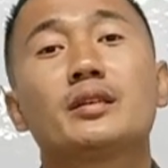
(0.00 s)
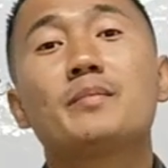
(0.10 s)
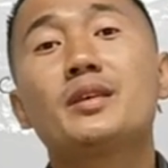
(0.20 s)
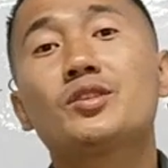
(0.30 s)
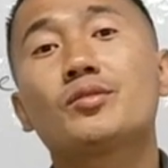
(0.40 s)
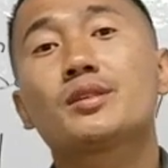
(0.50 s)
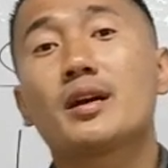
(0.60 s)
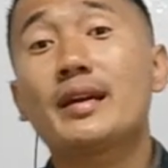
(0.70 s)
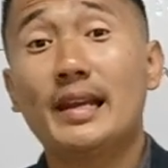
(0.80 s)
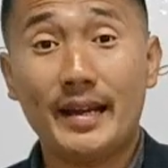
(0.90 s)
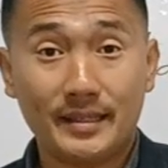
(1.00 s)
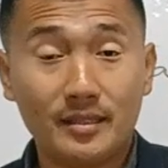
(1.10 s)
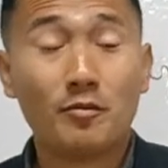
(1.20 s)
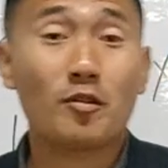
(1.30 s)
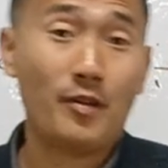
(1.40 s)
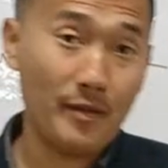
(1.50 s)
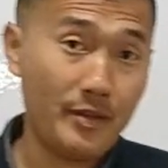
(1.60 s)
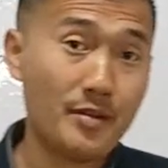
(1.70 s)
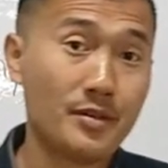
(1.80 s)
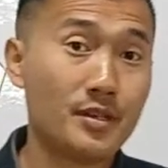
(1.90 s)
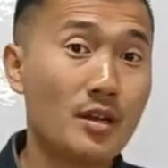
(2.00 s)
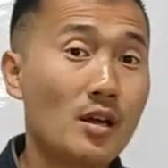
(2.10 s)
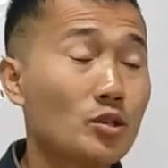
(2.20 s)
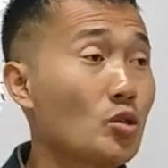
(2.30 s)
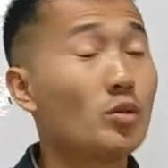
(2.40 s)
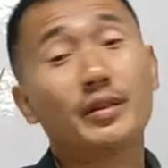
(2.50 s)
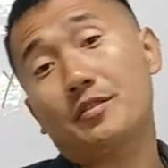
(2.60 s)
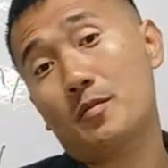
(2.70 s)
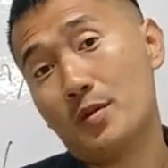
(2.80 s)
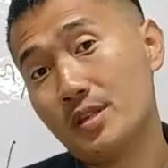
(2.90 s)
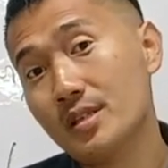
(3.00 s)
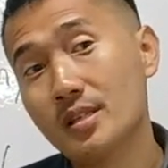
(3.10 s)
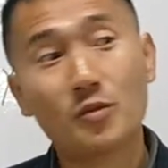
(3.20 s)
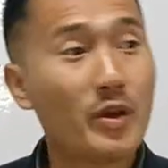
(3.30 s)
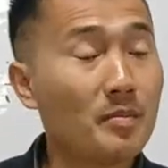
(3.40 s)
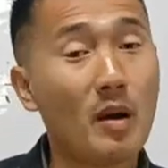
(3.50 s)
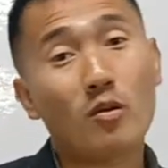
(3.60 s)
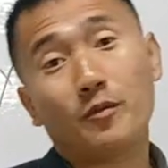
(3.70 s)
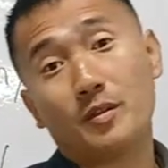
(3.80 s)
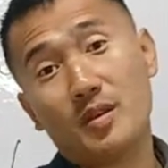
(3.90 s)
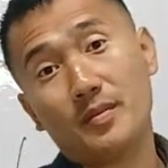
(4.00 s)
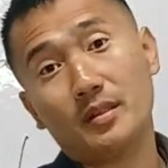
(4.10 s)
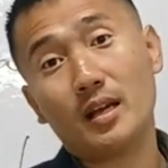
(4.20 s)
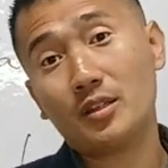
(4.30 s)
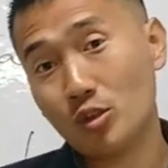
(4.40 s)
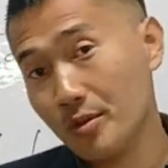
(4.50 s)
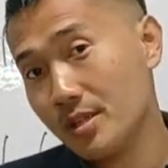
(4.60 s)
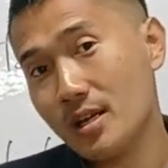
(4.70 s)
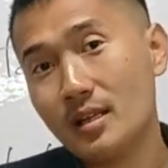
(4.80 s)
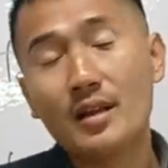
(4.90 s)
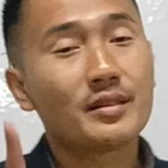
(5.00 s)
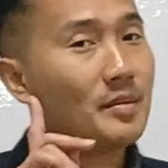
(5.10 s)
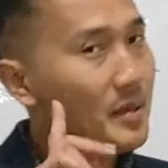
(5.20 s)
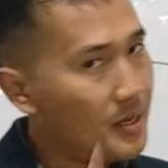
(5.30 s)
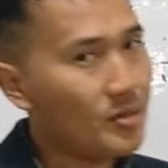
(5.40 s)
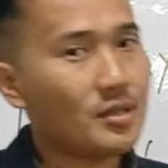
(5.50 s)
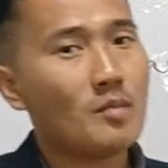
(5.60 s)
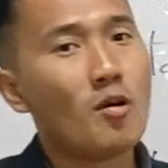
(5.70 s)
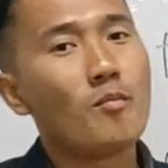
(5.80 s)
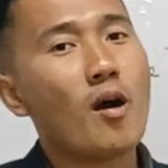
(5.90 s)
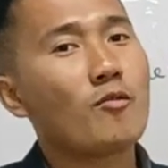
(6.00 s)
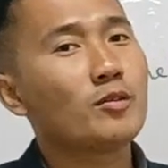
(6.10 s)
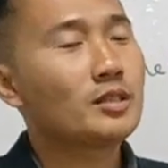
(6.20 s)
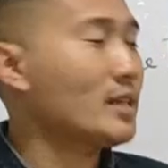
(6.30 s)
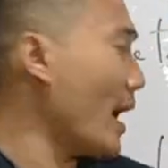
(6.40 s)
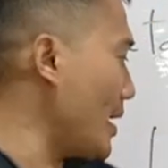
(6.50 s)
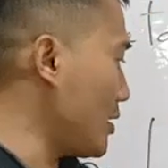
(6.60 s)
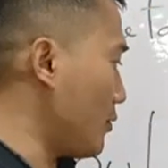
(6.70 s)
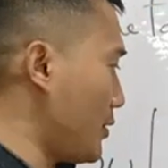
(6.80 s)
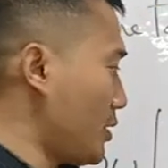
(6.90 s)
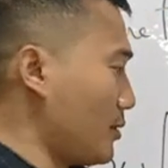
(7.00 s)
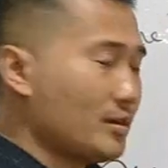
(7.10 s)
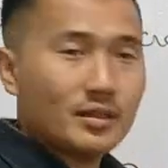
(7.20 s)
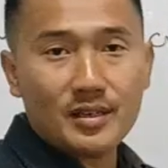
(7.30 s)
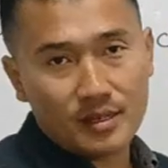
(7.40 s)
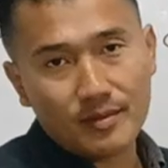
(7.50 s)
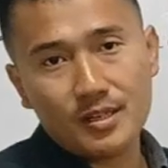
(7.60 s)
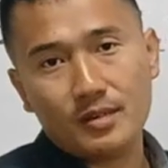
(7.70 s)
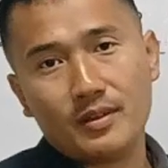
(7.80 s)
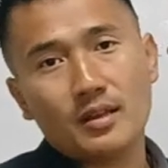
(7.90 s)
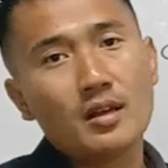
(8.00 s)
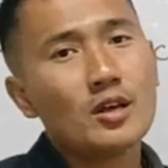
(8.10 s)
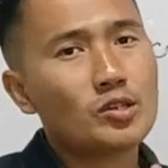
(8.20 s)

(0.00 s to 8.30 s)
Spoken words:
The ministers are elected for 5 years, so they represent the real power of the people. That shows that the ministers are more powerful than the IAS officer, the civil servant.